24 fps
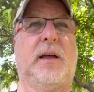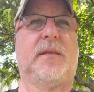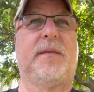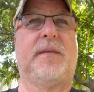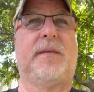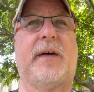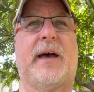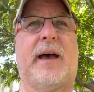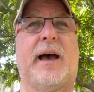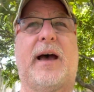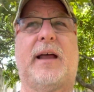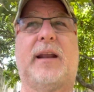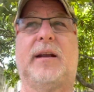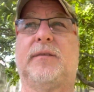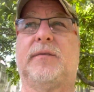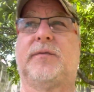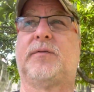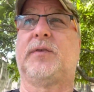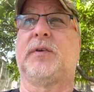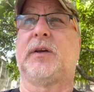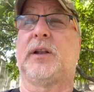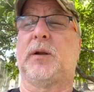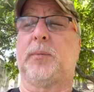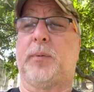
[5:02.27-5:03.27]
That
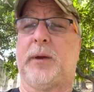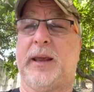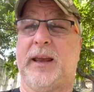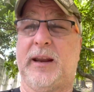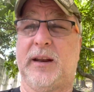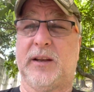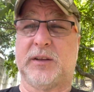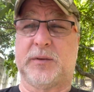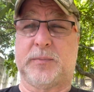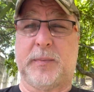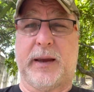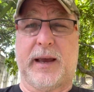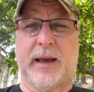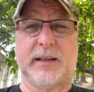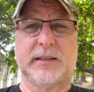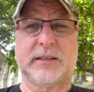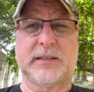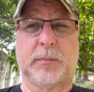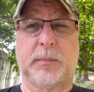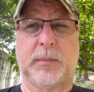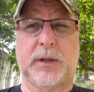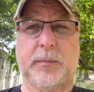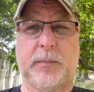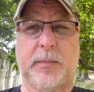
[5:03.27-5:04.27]
Filipinas, man,
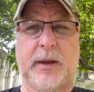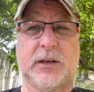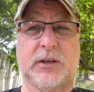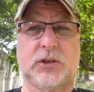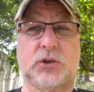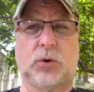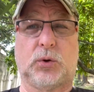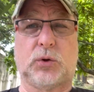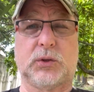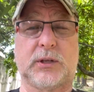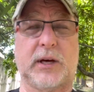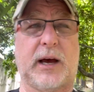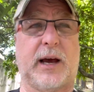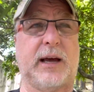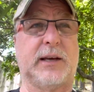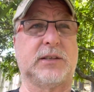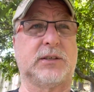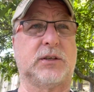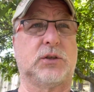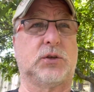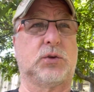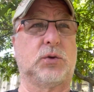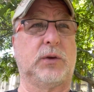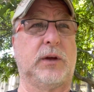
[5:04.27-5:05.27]
some of them make soul ties
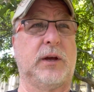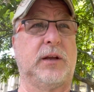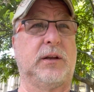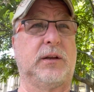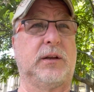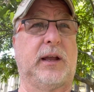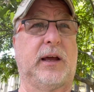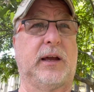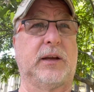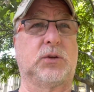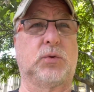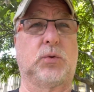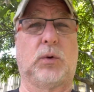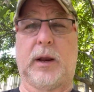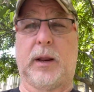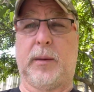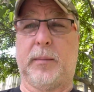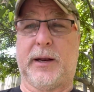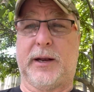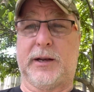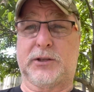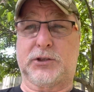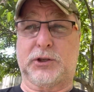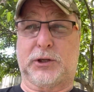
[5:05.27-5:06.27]
in like 20
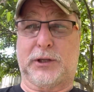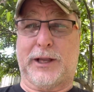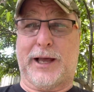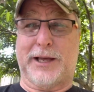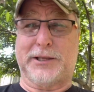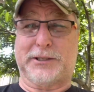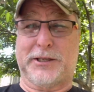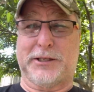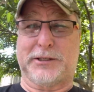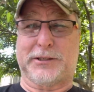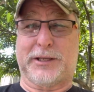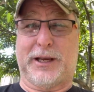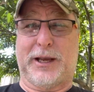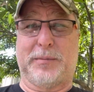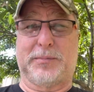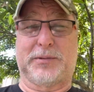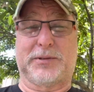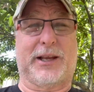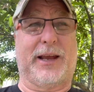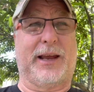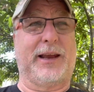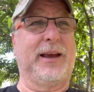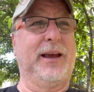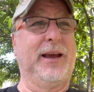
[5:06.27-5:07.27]
minutes or less, it seems
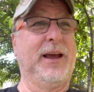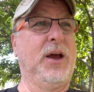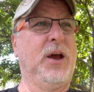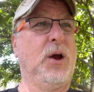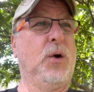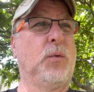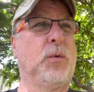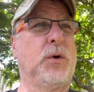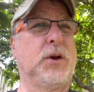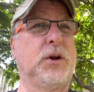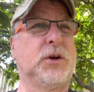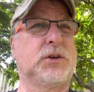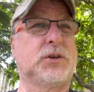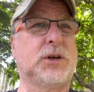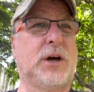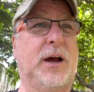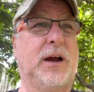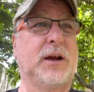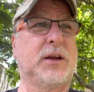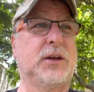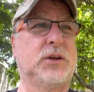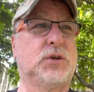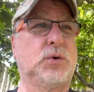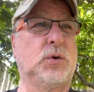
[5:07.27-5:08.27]
like. When you're
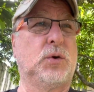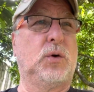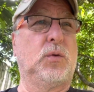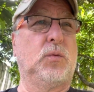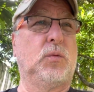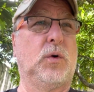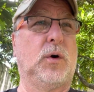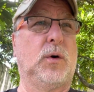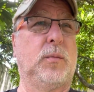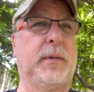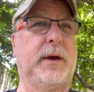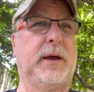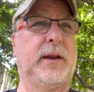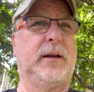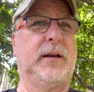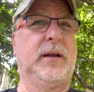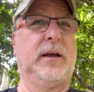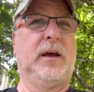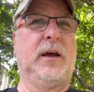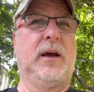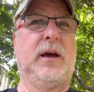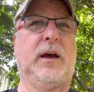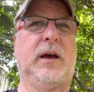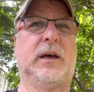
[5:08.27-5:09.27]
talking to a woman,
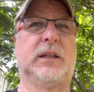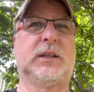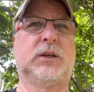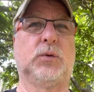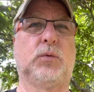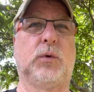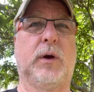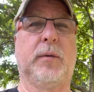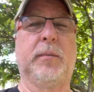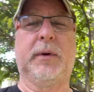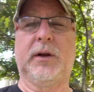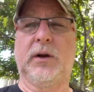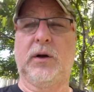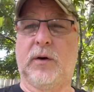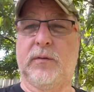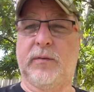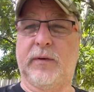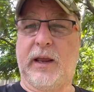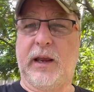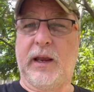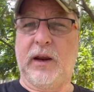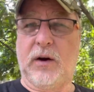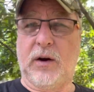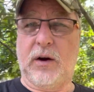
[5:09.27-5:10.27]
the women over
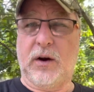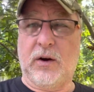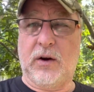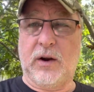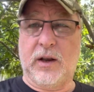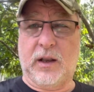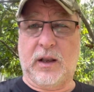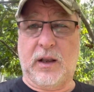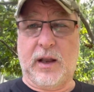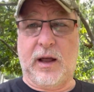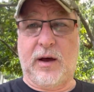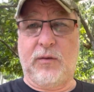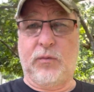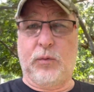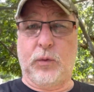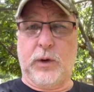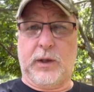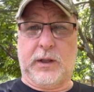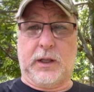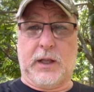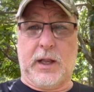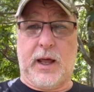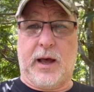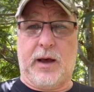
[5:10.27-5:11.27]
here are in love
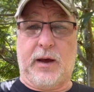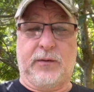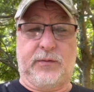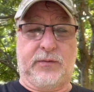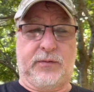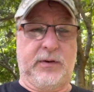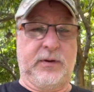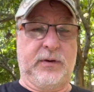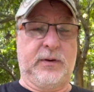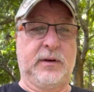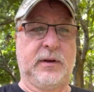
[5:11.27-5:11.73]
with love.